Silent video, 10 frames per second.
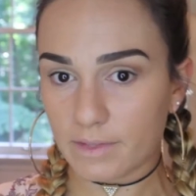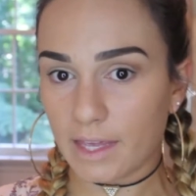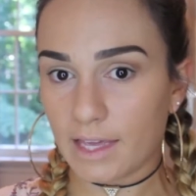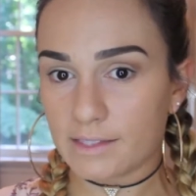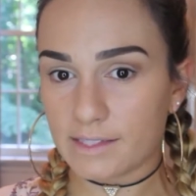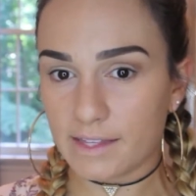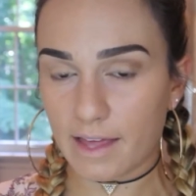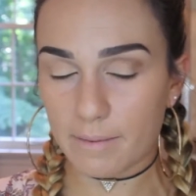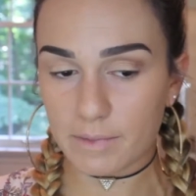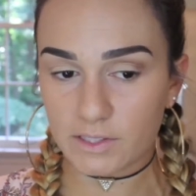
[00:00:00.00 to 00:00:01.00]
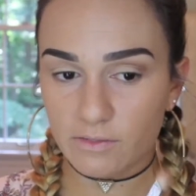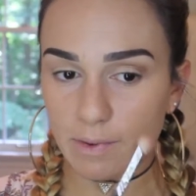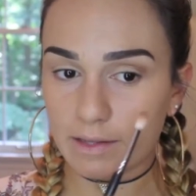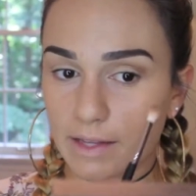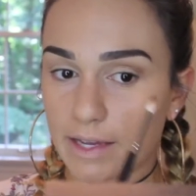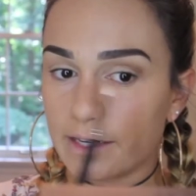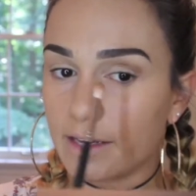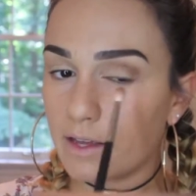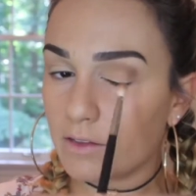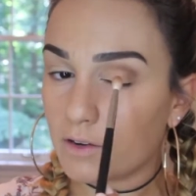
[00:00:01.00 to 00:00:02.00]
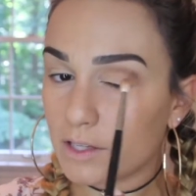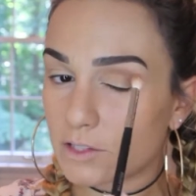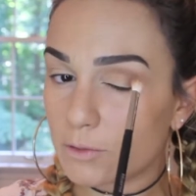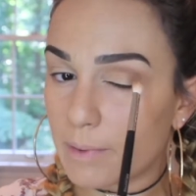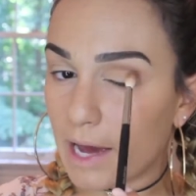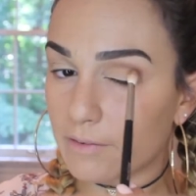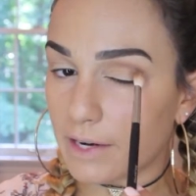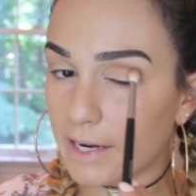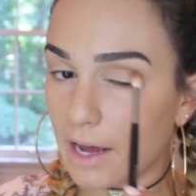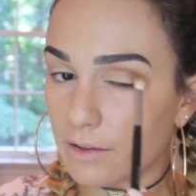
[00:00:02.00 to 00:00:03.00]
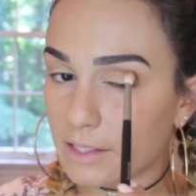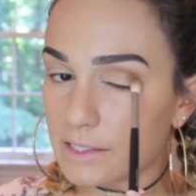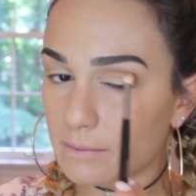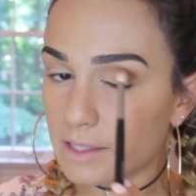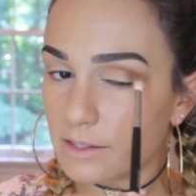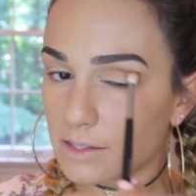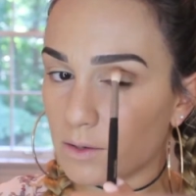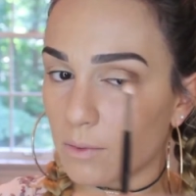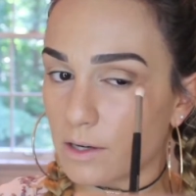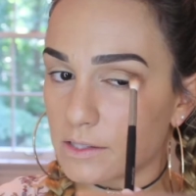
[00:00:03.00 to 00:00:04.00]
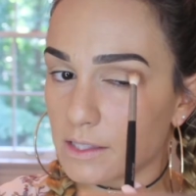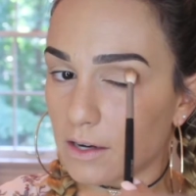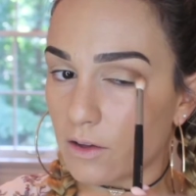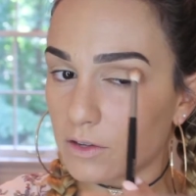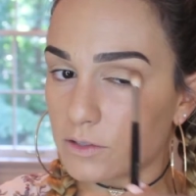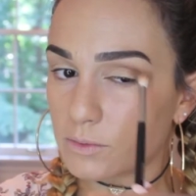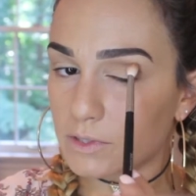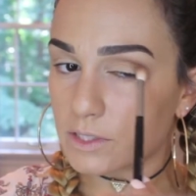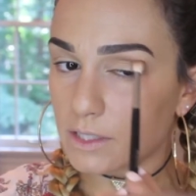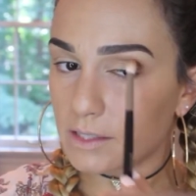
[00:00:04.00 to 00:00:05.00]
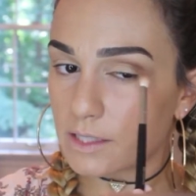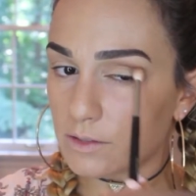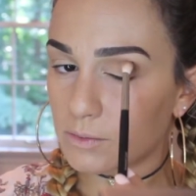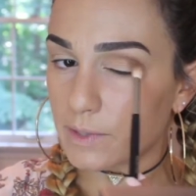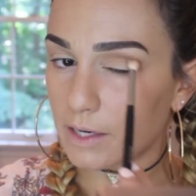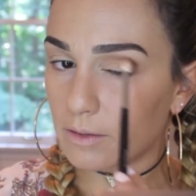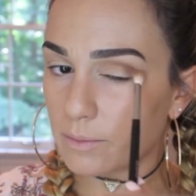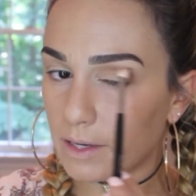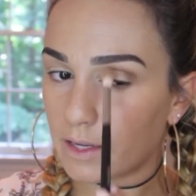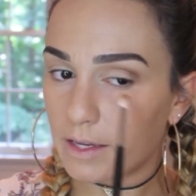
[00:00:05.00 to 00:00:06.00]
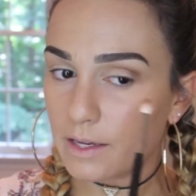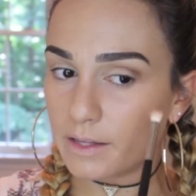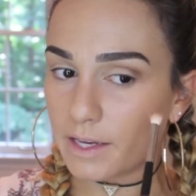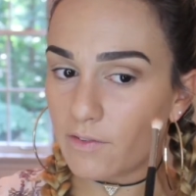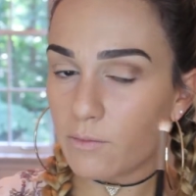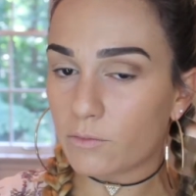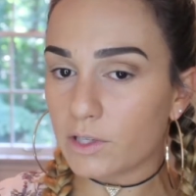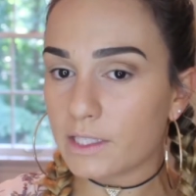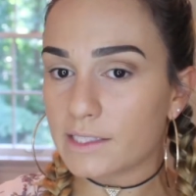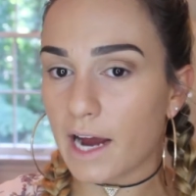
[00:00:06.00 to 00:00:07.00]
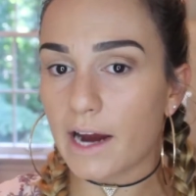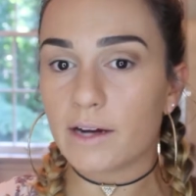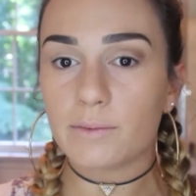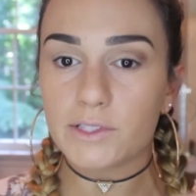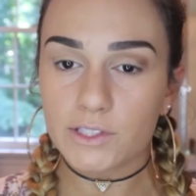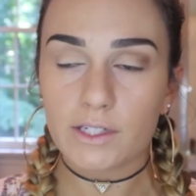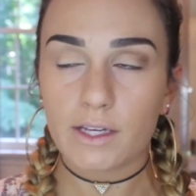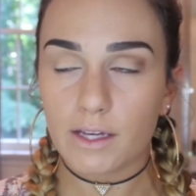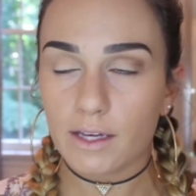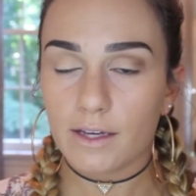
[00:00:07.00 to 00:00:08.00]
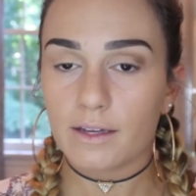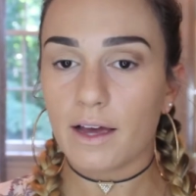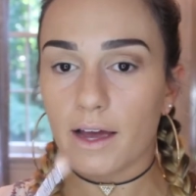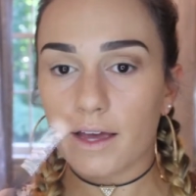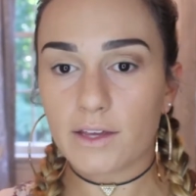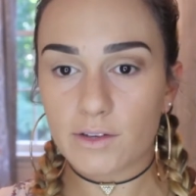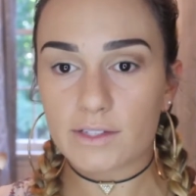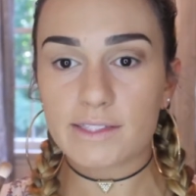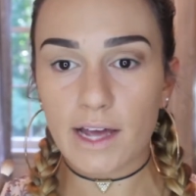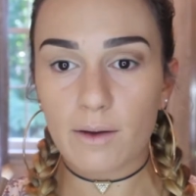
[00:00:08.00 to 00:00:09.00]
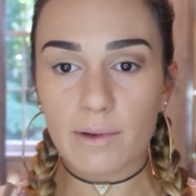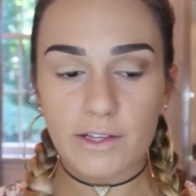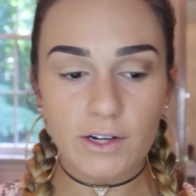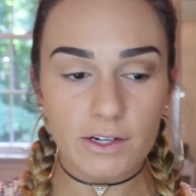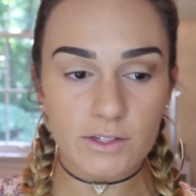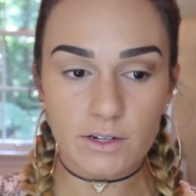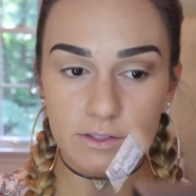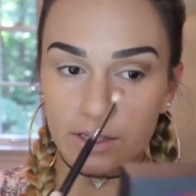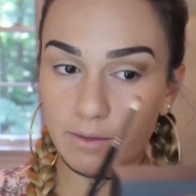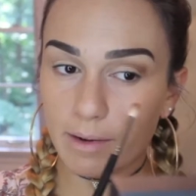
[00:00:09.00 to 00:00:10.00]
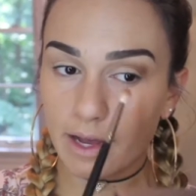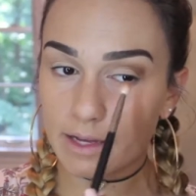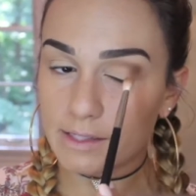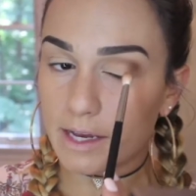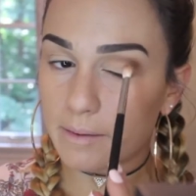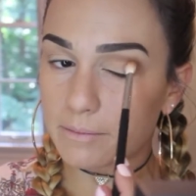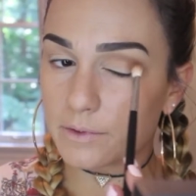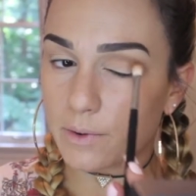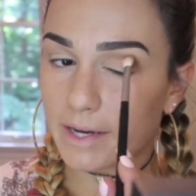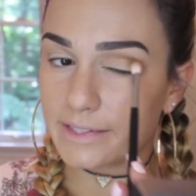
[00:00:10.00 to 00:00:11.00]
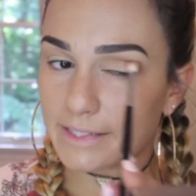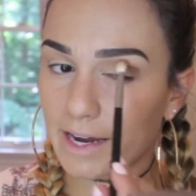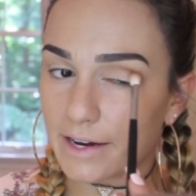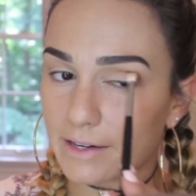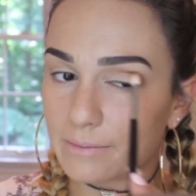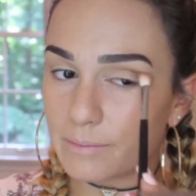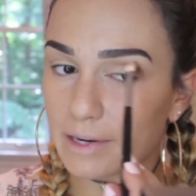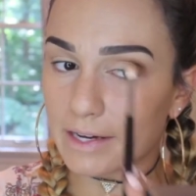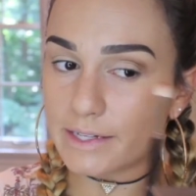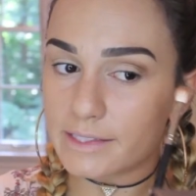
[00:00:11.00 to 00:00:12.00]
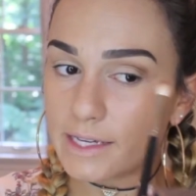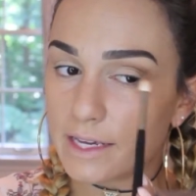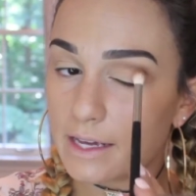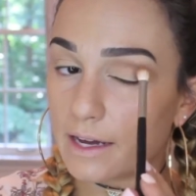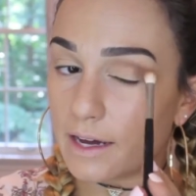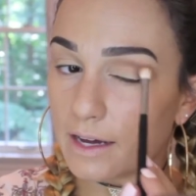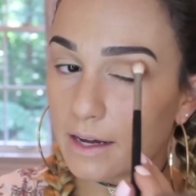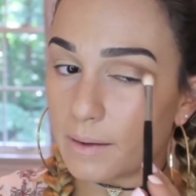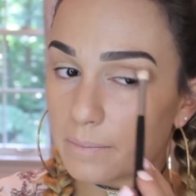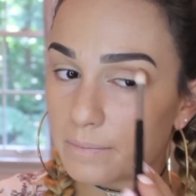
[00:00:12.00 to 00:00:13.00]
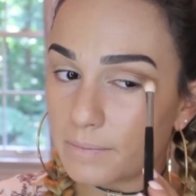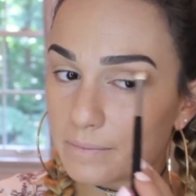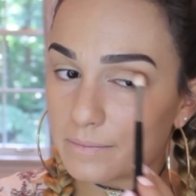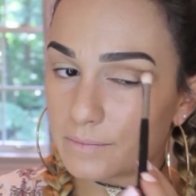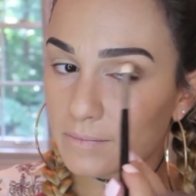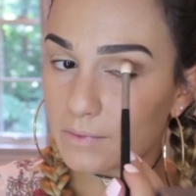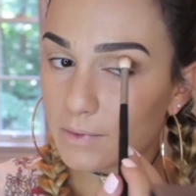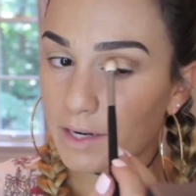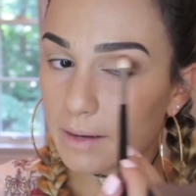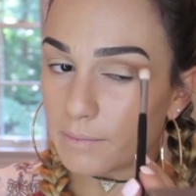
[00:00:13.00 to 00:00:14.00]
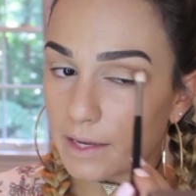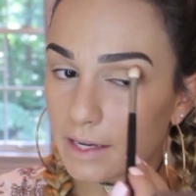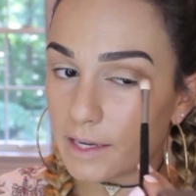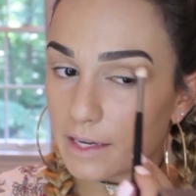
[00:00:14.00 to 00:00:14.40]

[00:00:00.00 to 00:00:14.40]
can't see that much of my lid. They're not too bad right now. Like some days they're worse than others, which sounds weird, but like if I'm really tired, which you can tell by the dark circles under my eyes, I am quite tired, but when I'm like